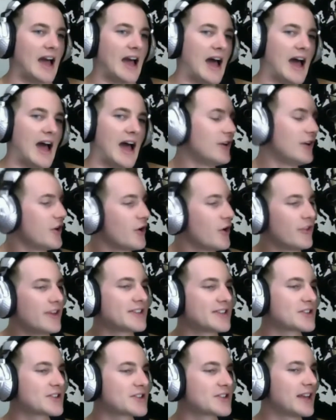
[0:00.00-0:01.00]
I don't know
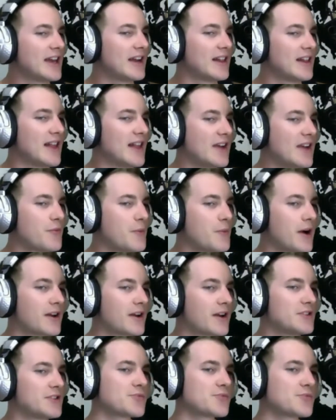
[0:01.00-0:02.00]
that it's going to get a lot of
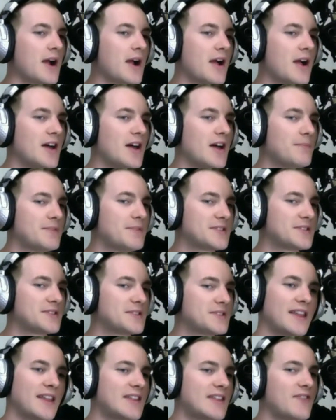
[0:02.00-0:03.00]
Americans riled up. It's
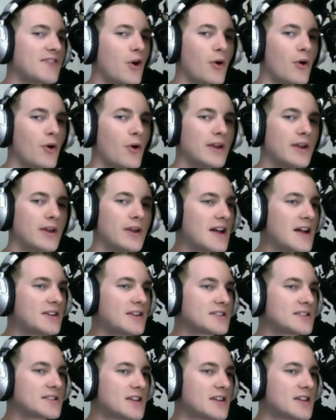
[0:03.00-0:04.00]
not like they've already
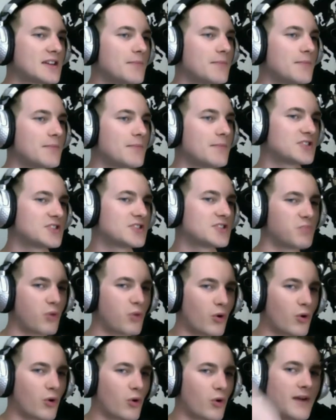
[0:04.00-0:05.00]
got a bunch of
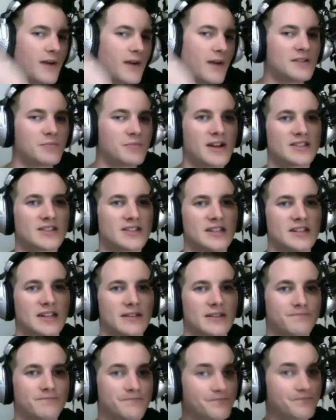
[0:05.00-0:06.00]
support behind the
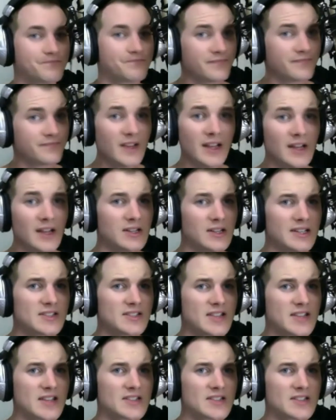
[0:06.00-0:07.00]
president. At
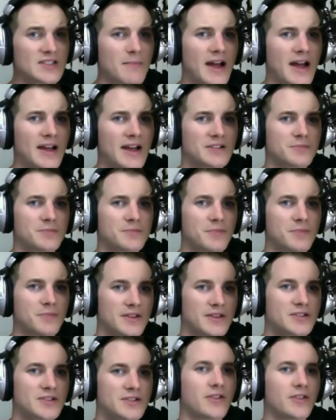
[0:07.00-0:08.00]
least that's not my
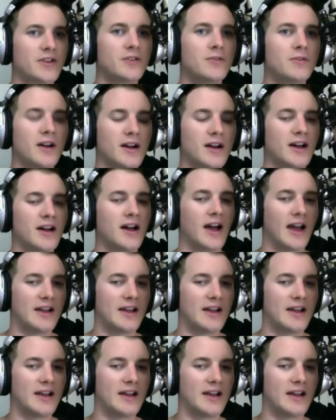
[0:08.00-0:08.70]
experience, although I